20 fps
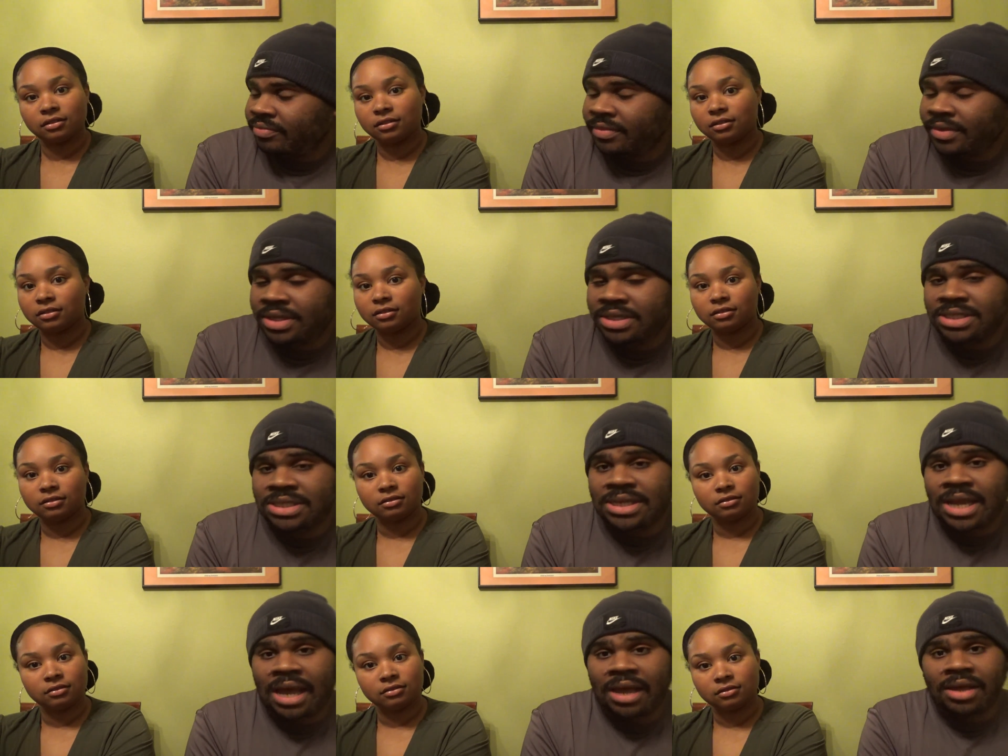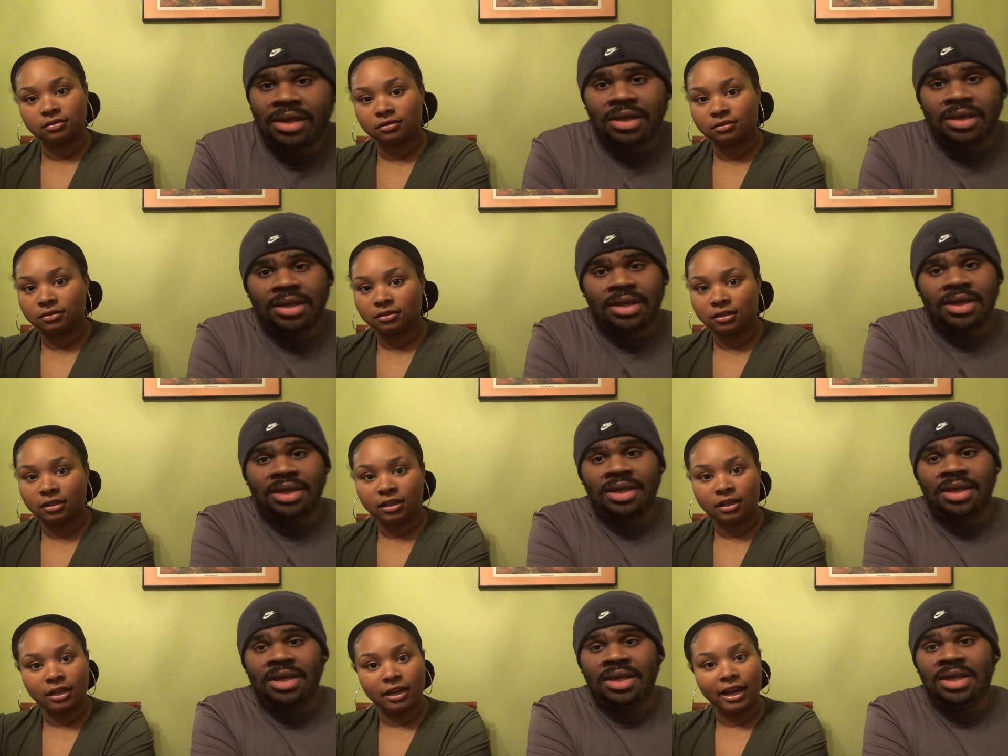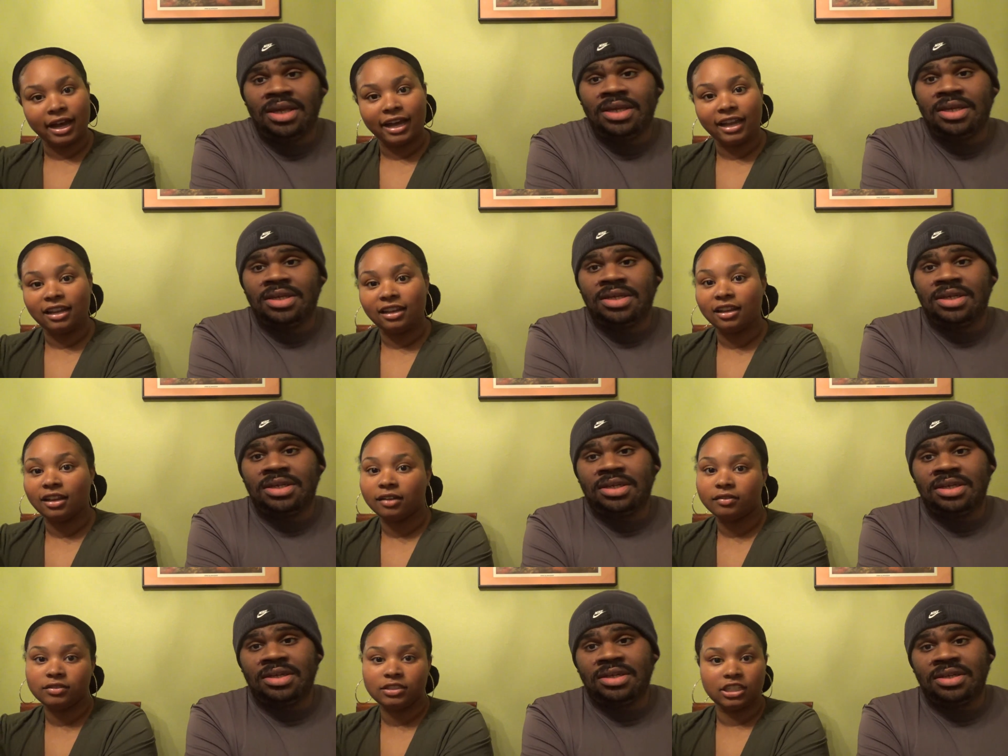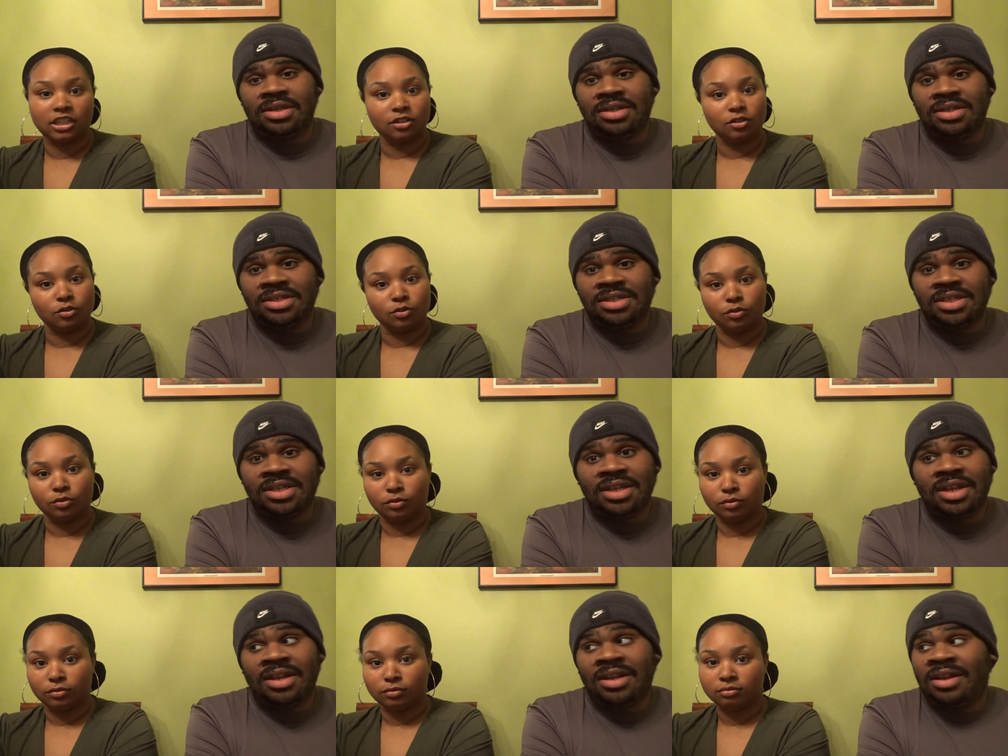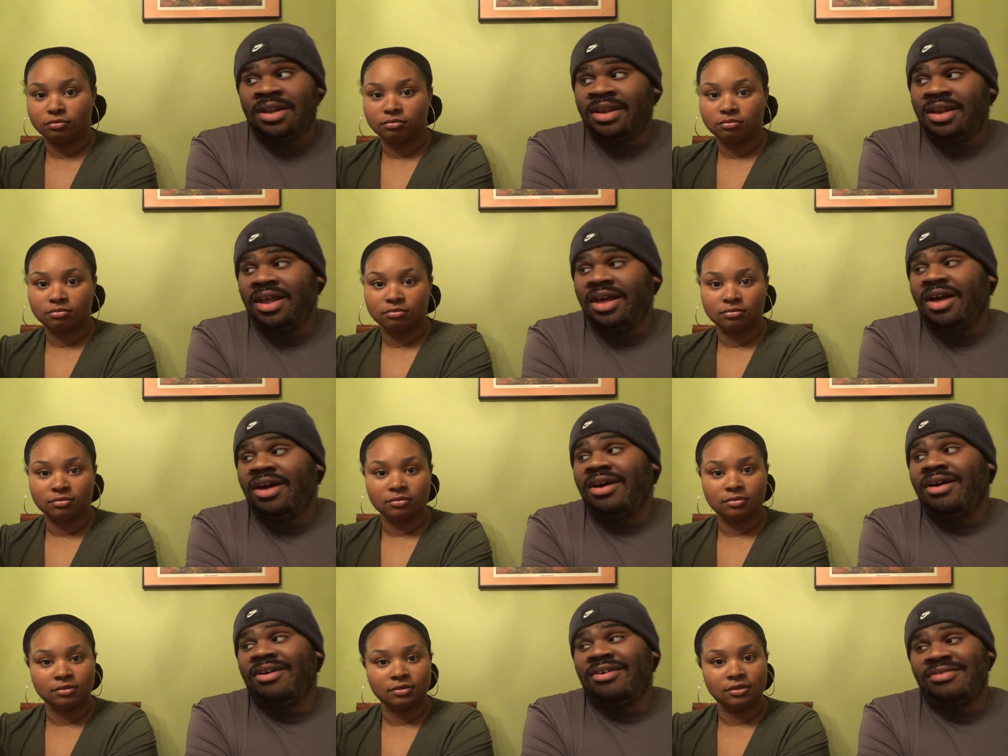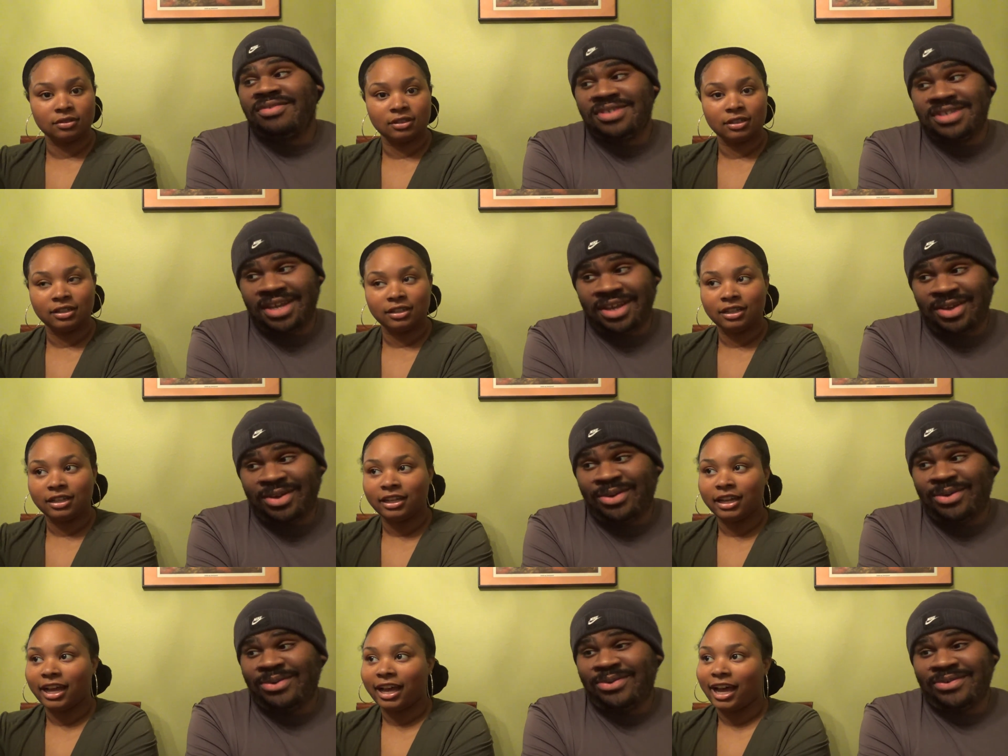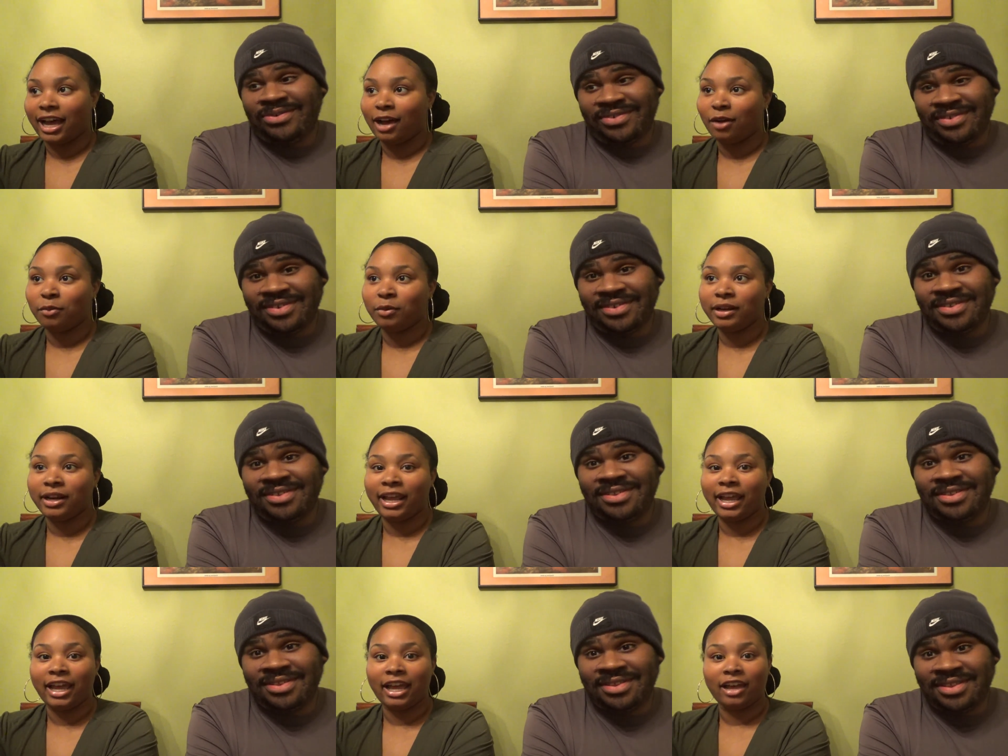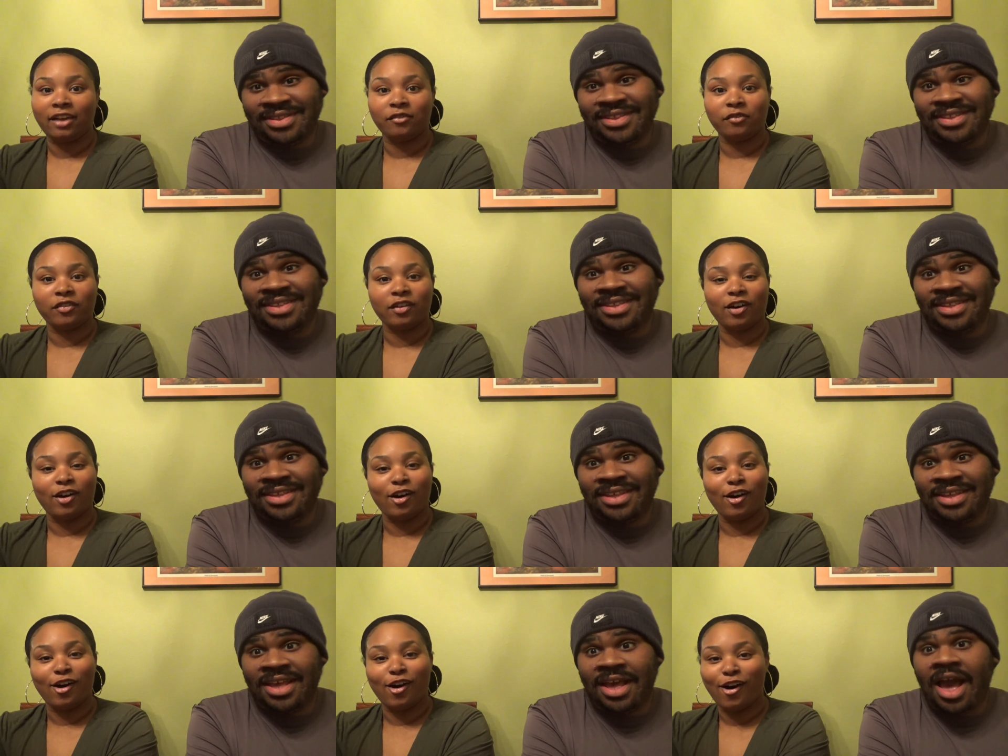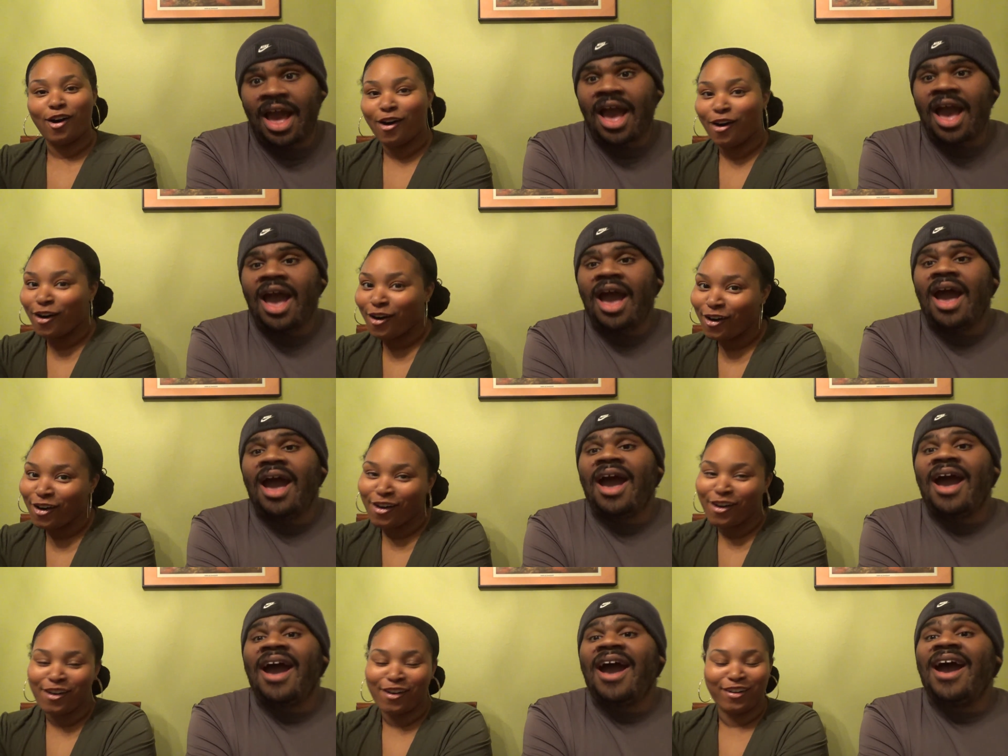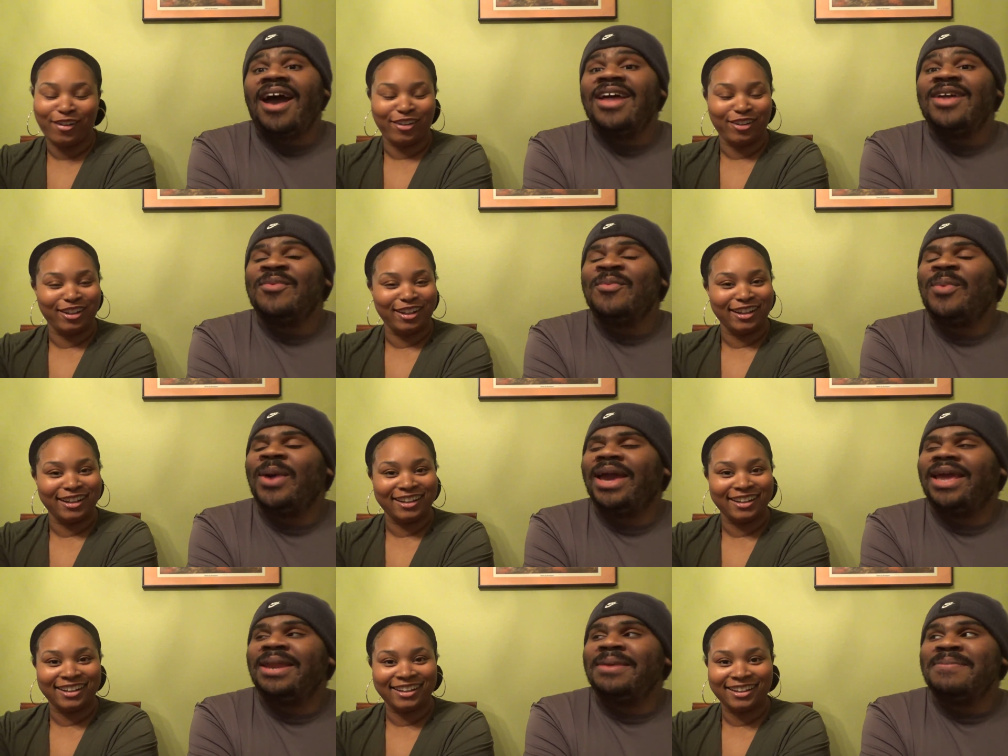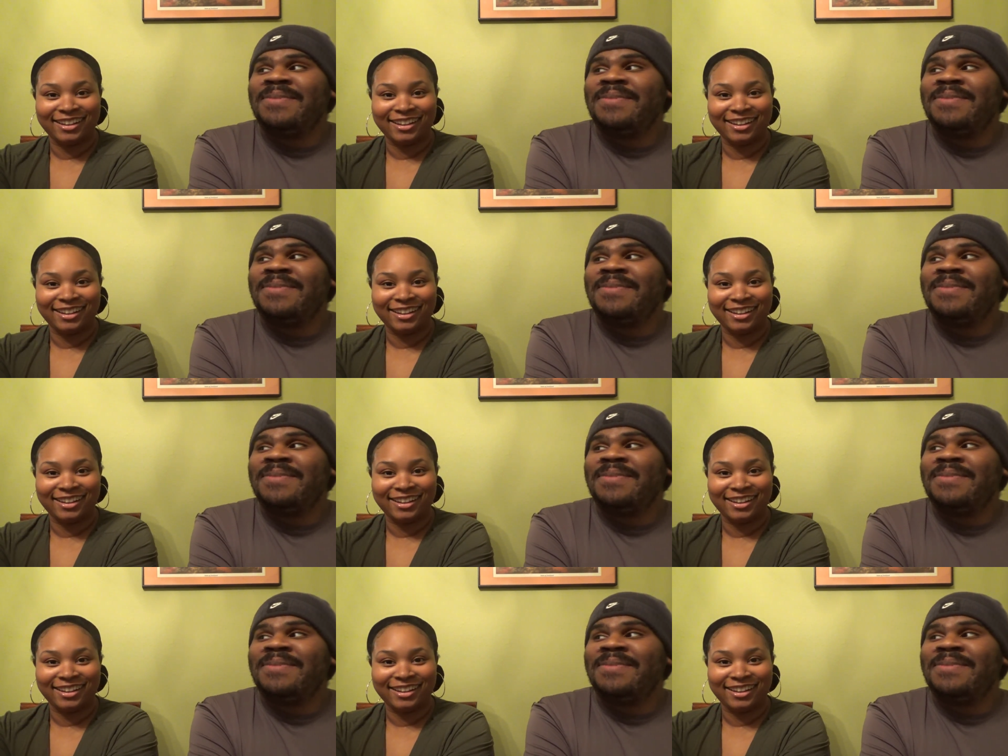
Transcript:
Speaker 1: It's not good.
Speaker 2: I love J. Cole.
Speaker 1: Love J. Cole. I
Speaker 2: would have Oh, I, uh,
Speaker 1: wait a